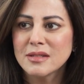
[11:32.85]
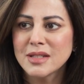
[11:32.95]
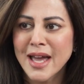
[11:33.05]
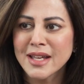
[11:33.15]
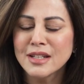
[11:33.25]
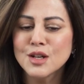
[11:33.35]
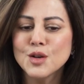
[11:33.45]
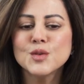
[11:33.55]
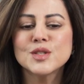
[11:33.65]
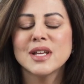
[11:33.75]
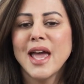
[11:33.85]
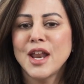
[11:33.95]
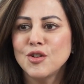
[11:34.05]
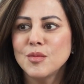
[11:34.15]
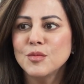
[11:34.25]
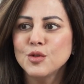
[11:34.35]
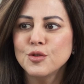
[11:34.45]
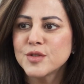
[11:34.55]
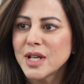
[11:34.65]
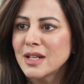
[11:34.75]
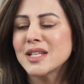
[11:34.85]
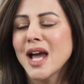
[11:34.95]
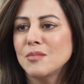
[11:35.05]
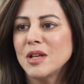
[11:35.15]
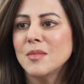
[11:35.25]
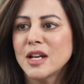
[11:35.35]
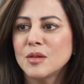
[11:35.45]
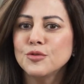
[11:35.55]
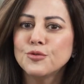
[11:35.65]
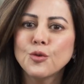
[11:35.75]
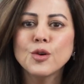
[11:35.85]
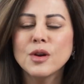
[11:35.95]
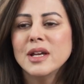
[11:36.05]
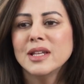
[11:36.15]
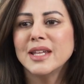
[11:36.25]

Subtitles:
diagnosed and removed in a timely manner before